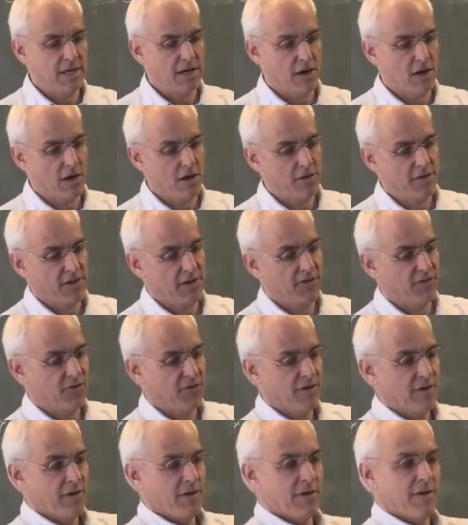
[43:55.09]
are
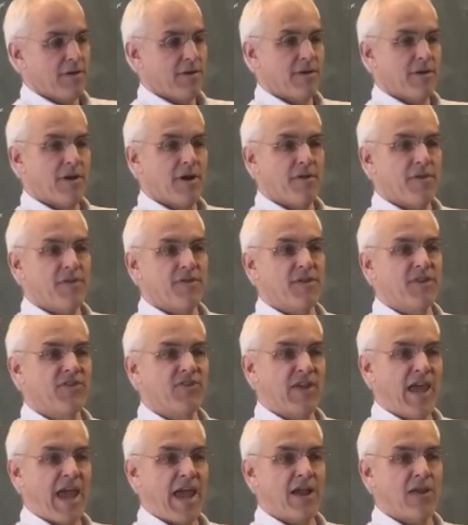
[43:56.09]
these, uh,
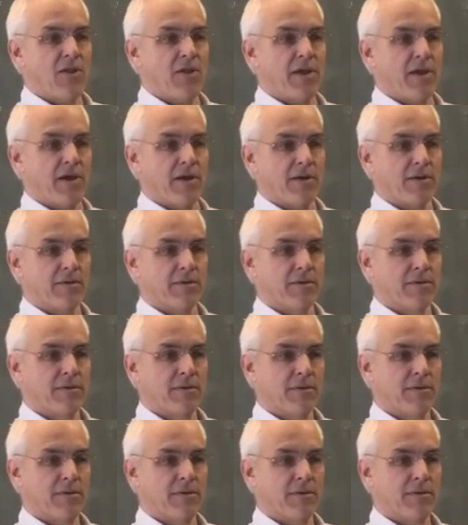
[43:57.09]
this tangle here.